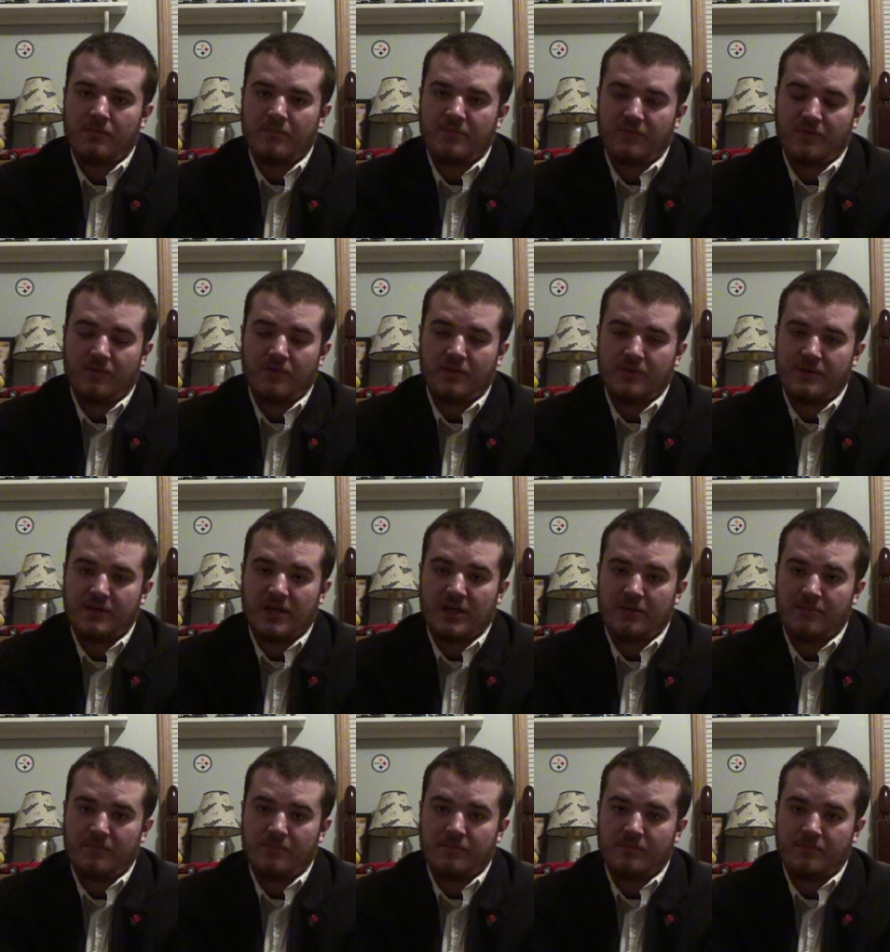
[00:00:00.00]
Before their
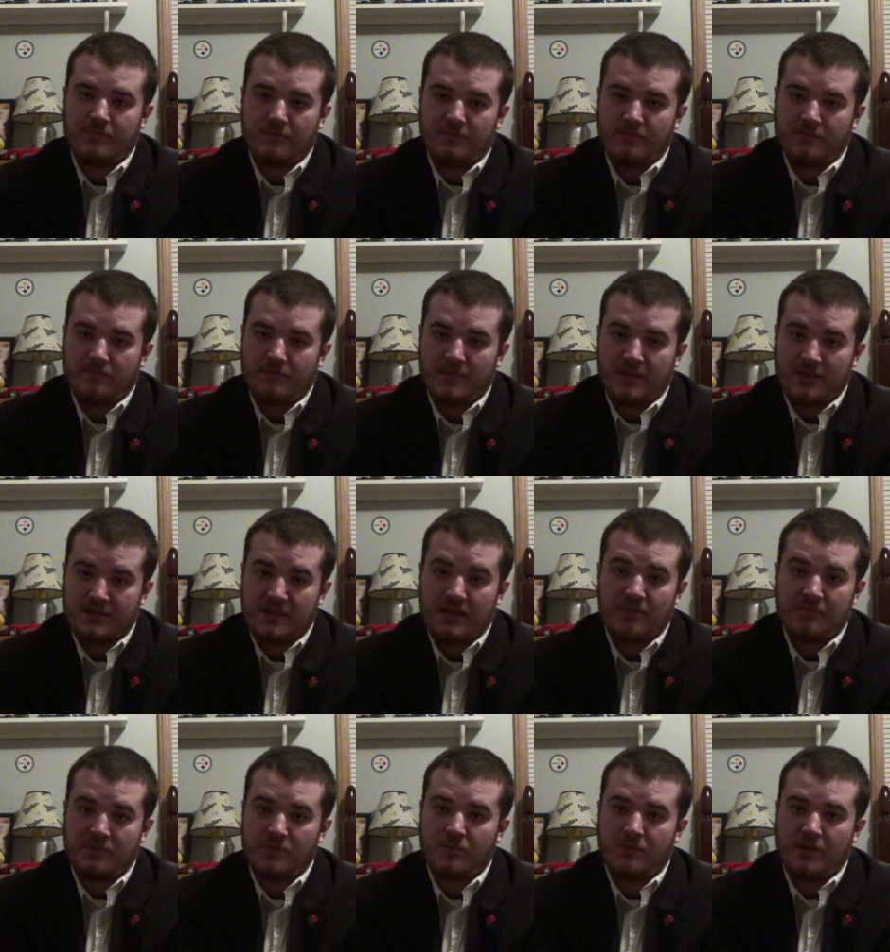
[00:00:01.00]
time has
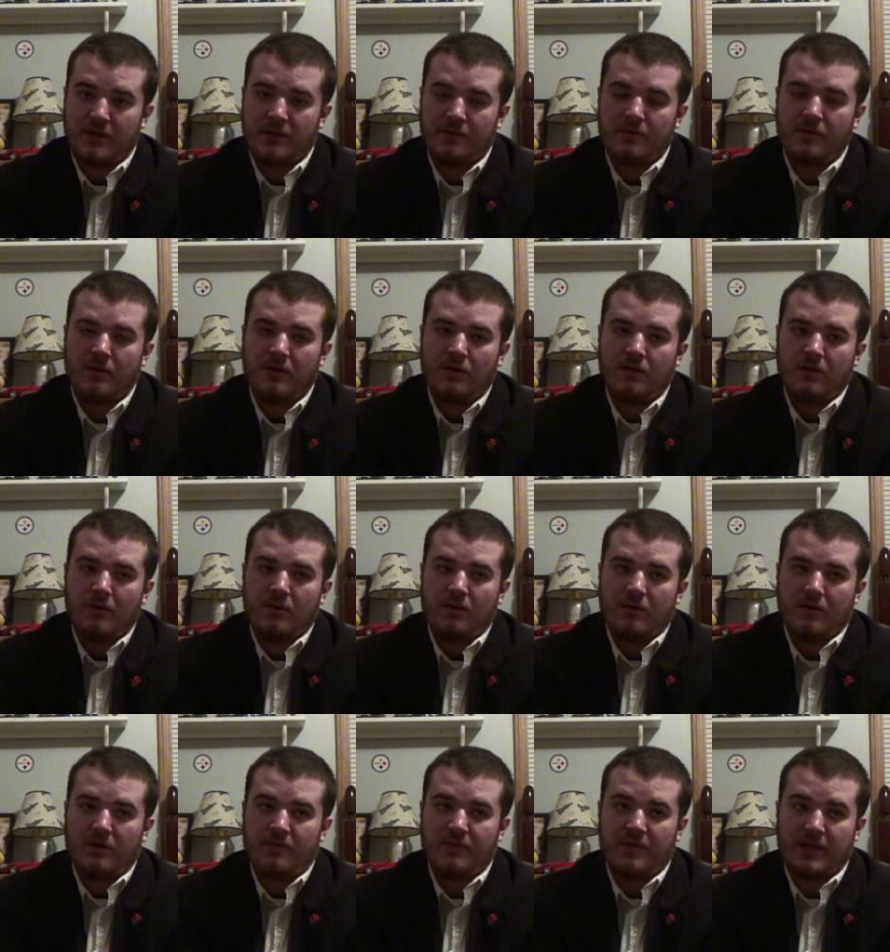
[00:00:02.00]
come to an end.
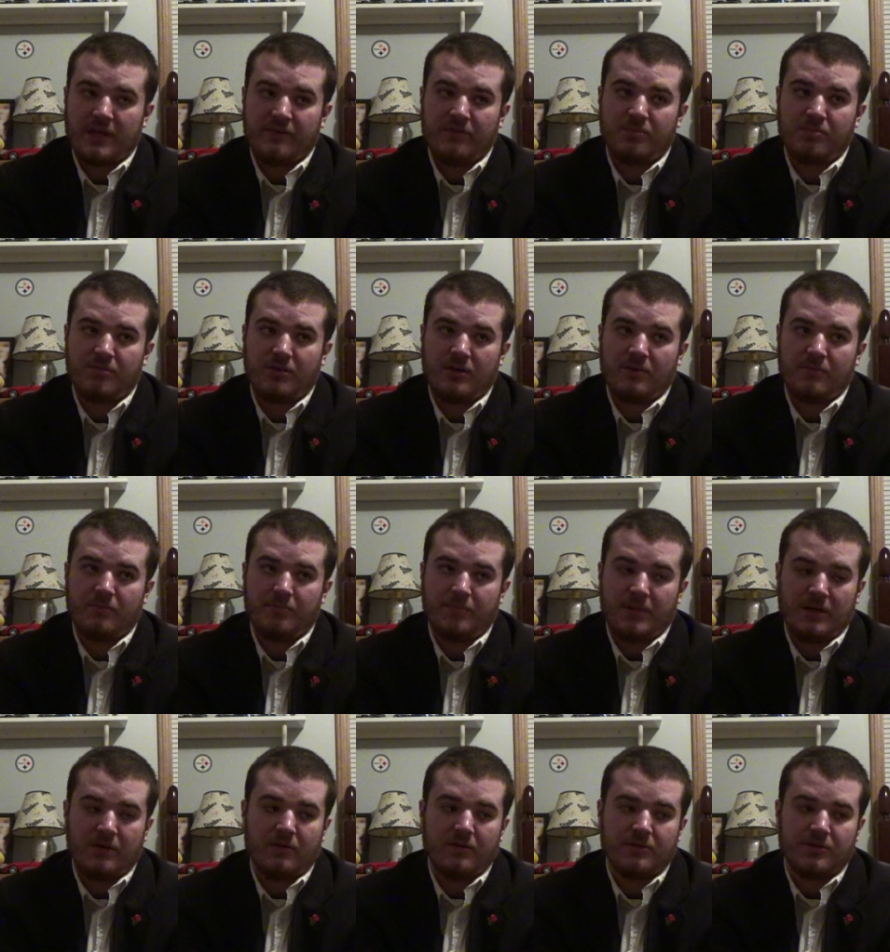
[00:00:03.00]
I feel like every
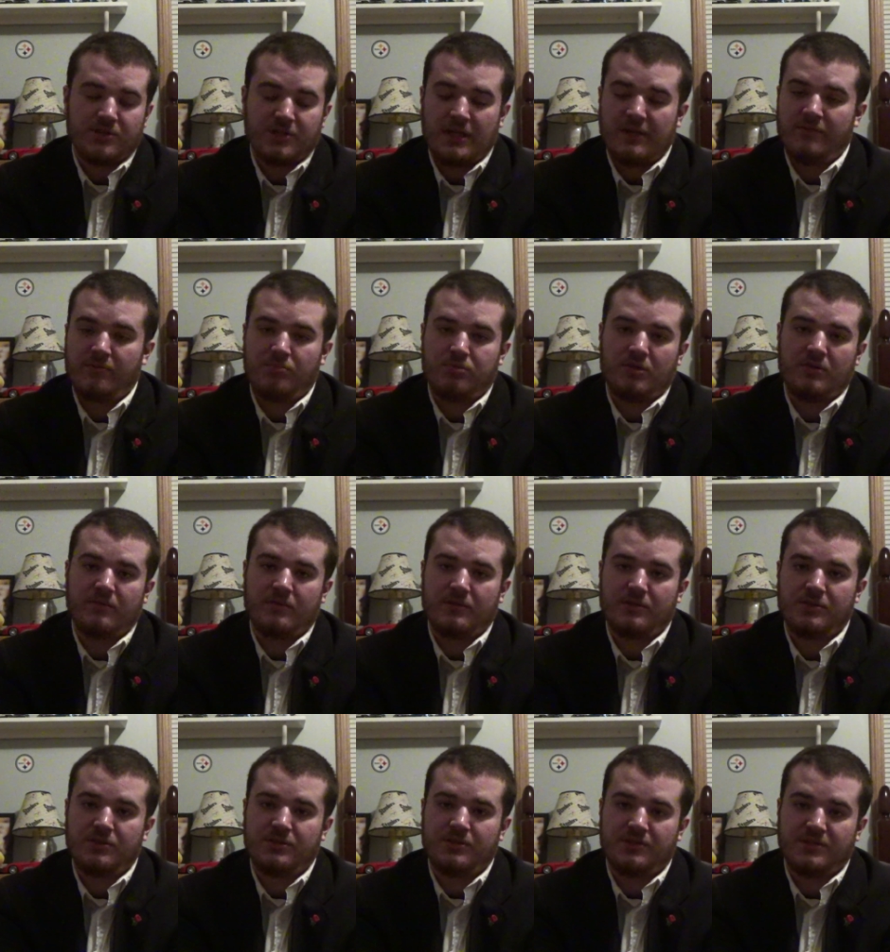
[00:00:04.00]
parent should have a
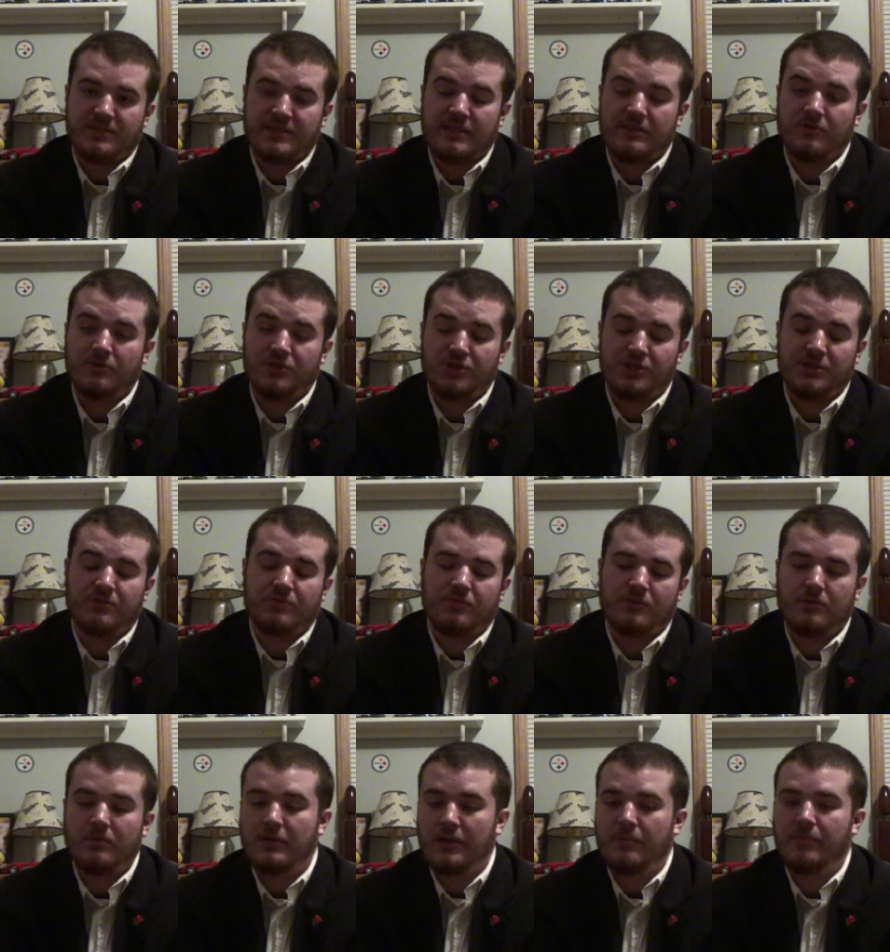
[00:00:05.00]
privilege to see their children
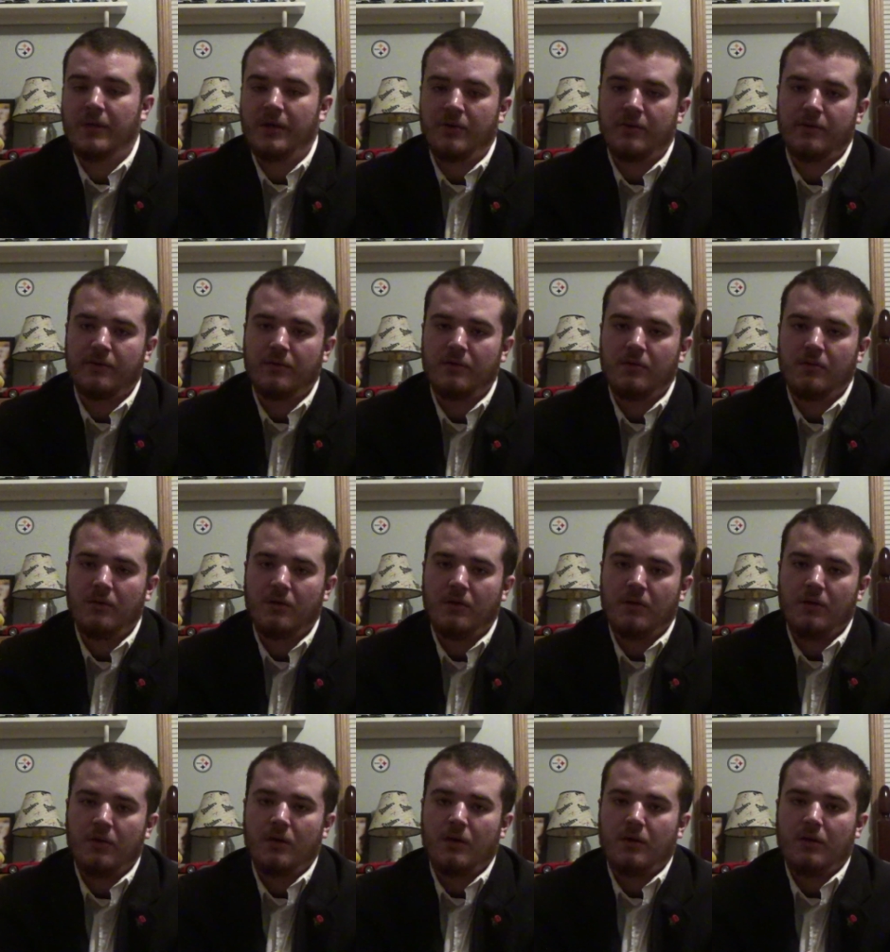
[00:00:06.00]
get married.
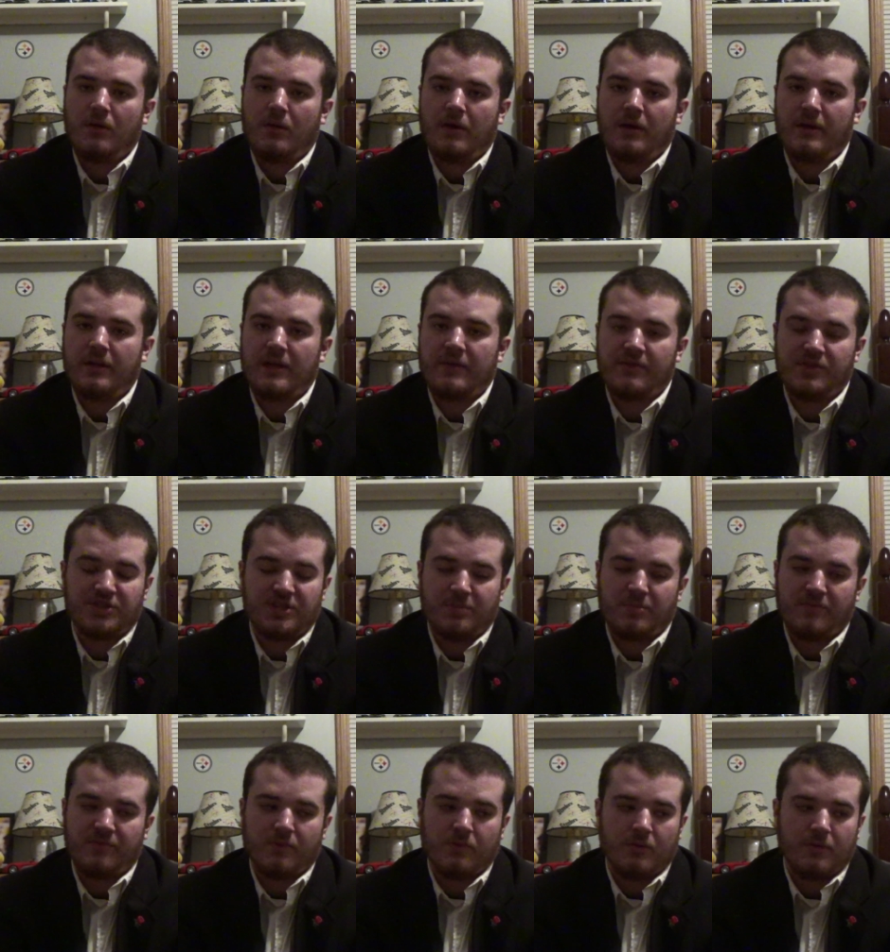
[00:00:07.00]
In every shape or
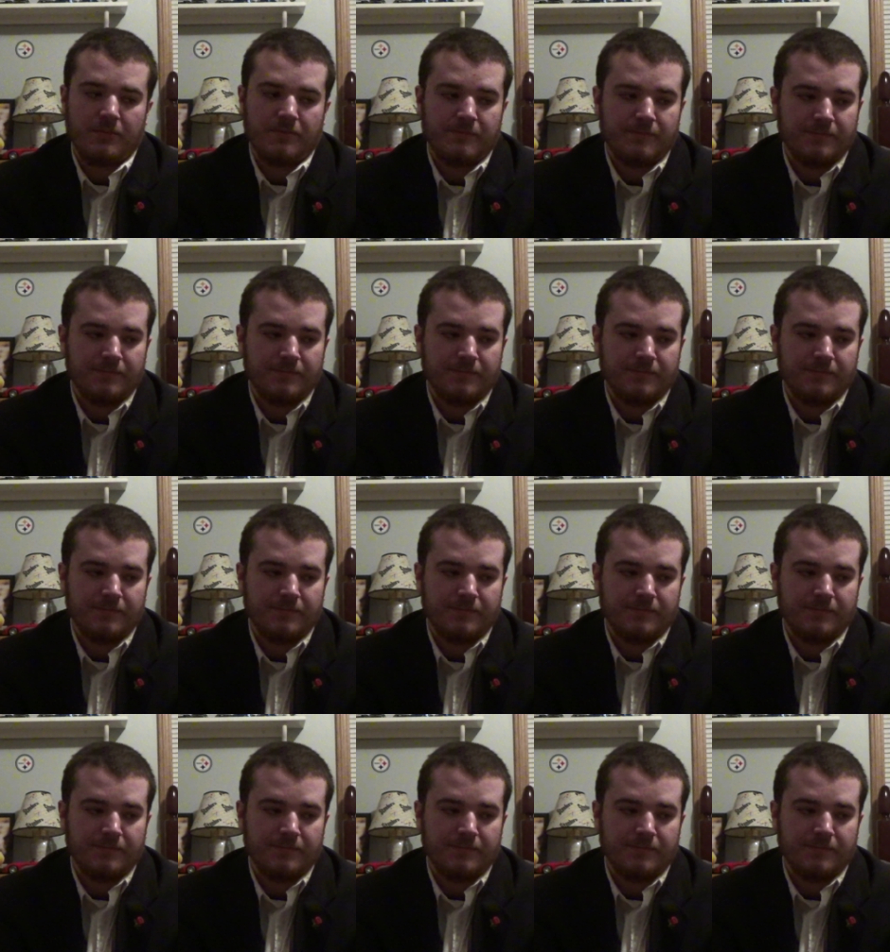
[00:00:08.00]
form.